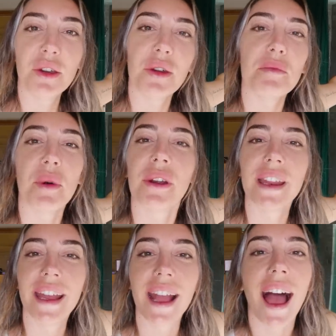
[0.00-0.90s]
Good
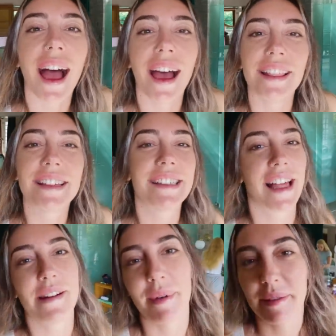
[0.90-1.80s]
morning and
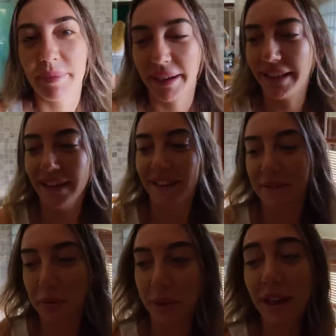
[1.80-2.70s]
salamat pagi.
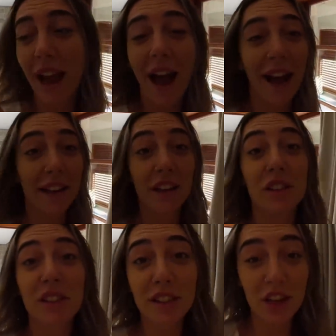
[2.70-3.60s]
We had
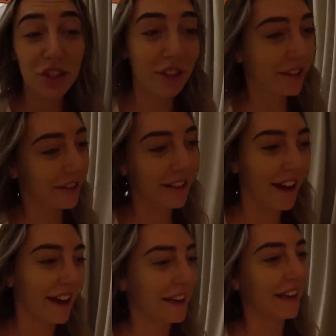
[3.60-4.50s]
such a good
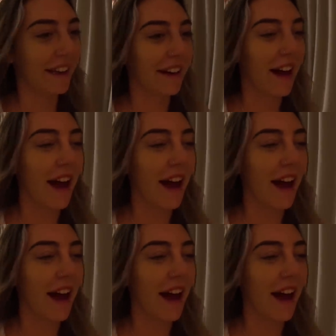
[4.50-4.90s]
night here.